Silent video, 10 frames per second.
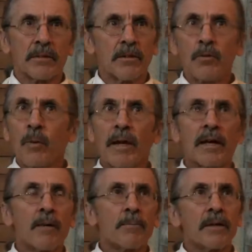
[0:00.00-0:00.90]
You wake
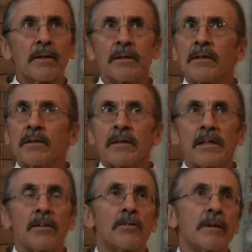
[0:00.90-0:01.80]
up
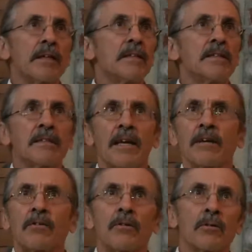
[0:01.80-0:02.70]
either in the
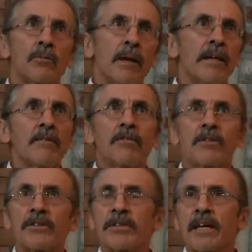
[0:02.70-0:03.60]
state or waiting for
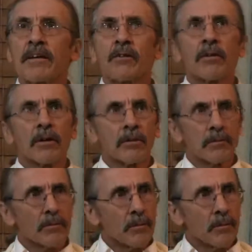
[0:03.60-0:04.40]
the state or